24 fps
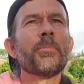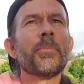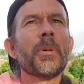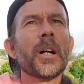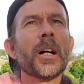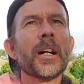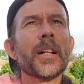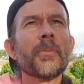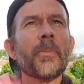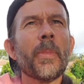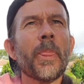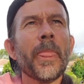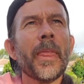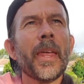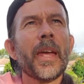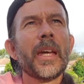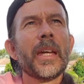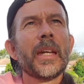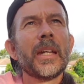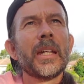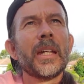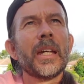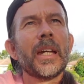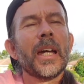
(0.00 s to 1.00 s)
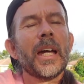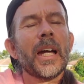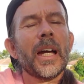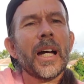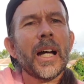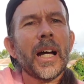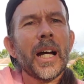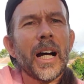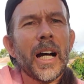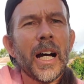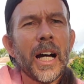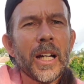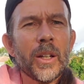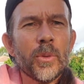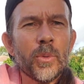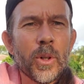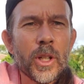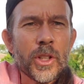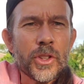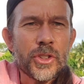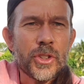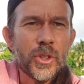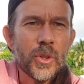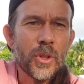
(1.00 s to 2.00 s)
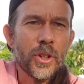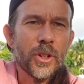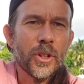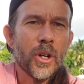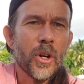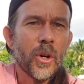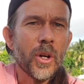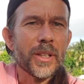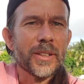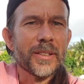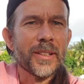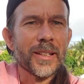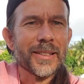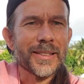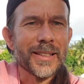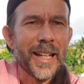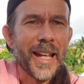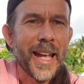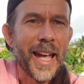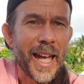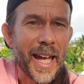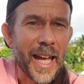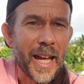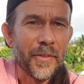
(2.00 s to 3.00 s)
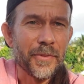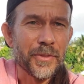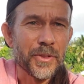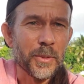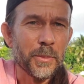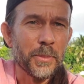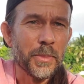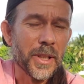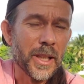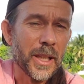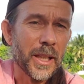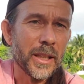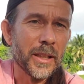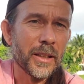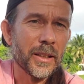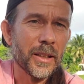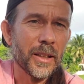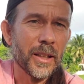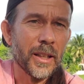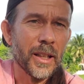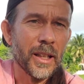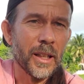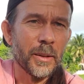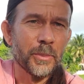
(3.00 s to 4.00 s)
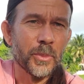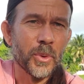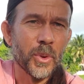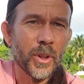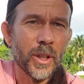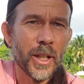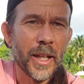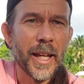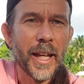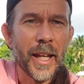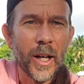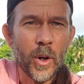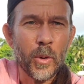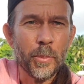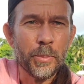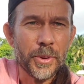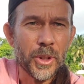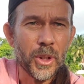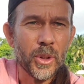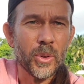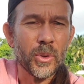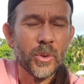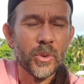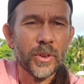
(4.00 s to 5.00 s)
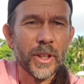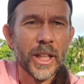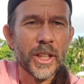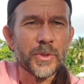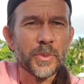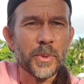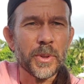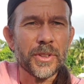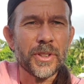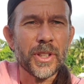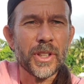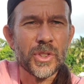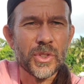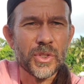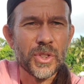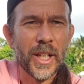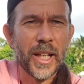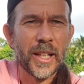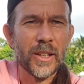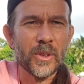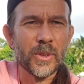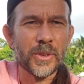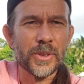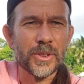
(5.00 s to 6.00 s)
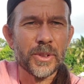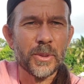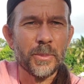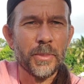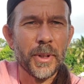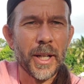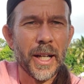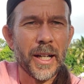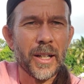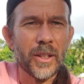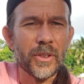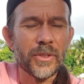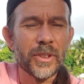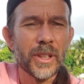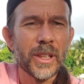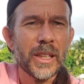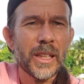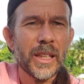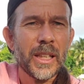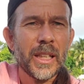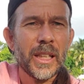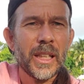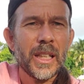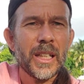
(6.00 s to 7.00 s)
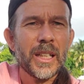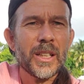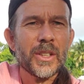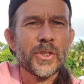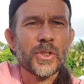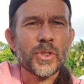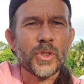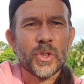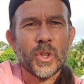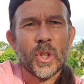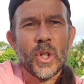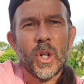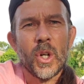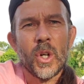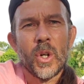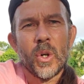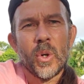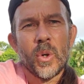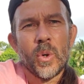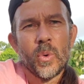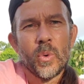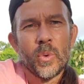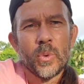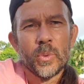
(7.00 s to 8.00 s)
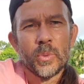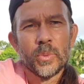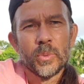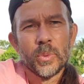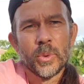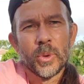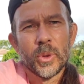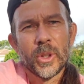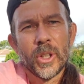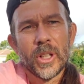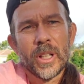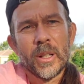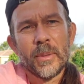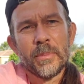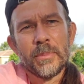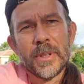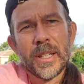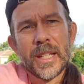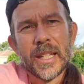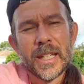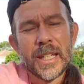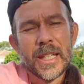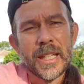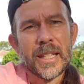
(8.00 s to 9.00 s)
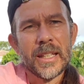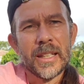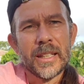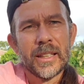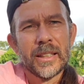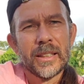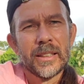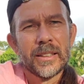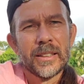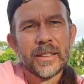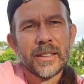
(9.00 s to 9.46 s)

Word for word: But I want you to know it doesn't have to be, and I'm going to help you, and that's what this channel is about. So, we're going to be